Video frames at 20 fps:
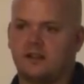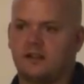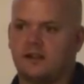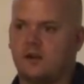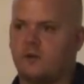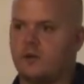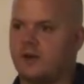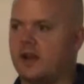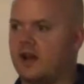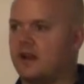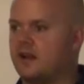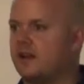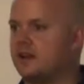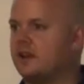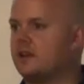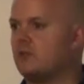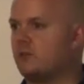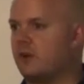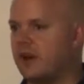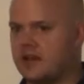and we had
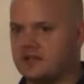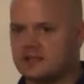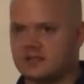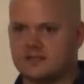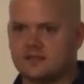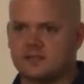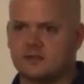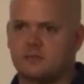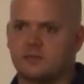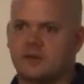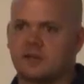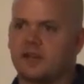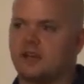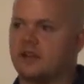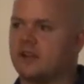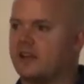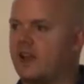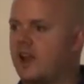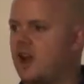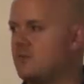little races and we had
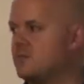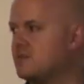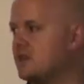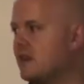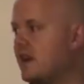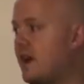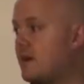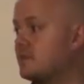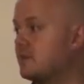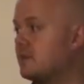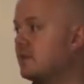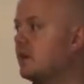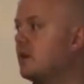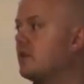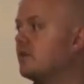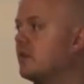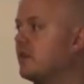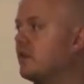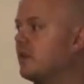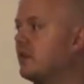little games and they absolutely
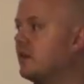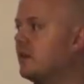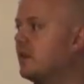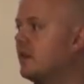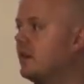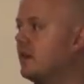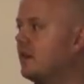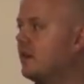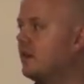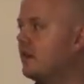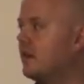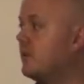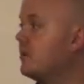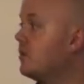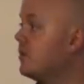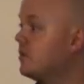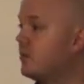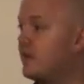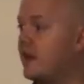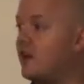loved it. Now we
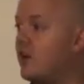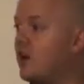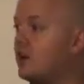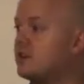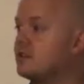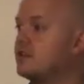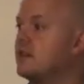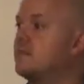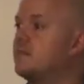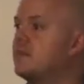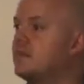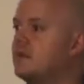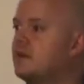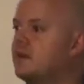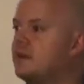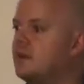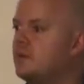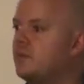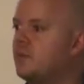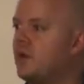don't do that all the time.
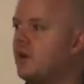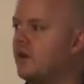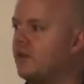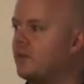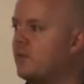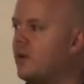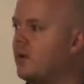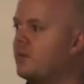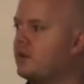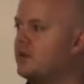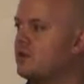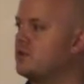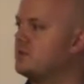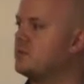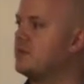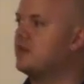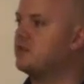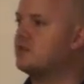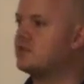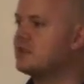But what we do is
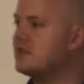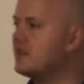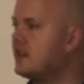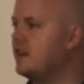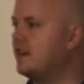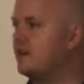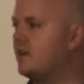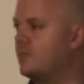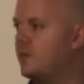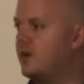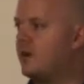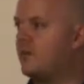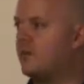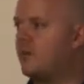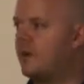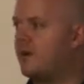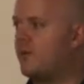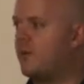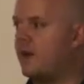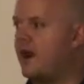we just see, where,
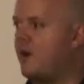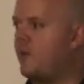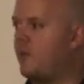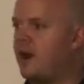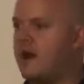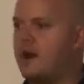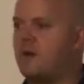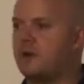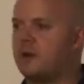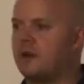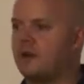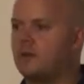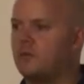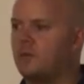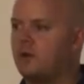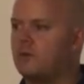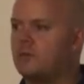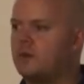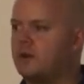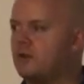where, where, where are we?
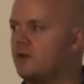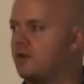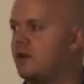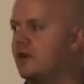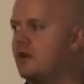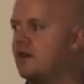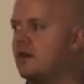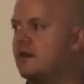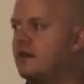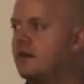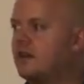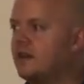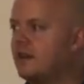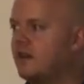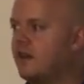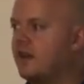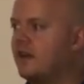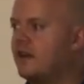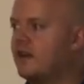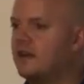What are we doing here?
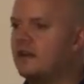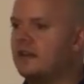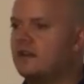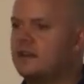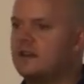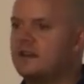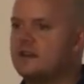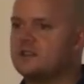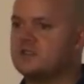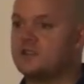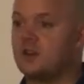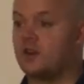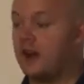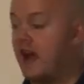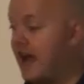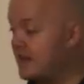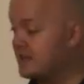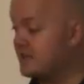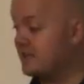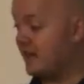Okay? Is there,
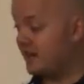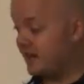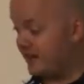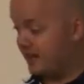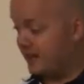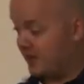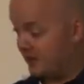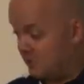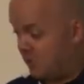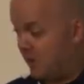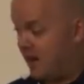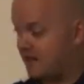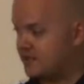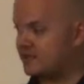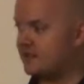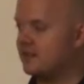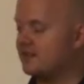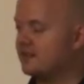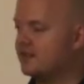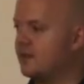has he got a
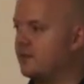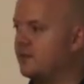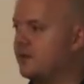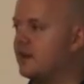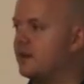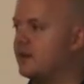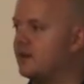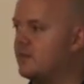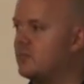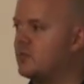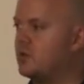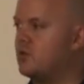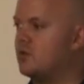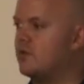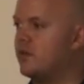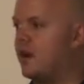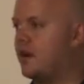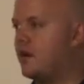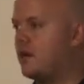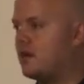quality that we can
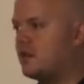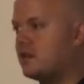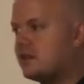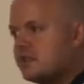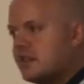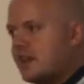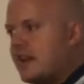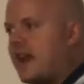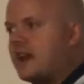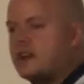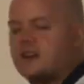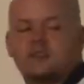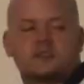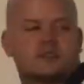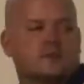improve on or is he lacking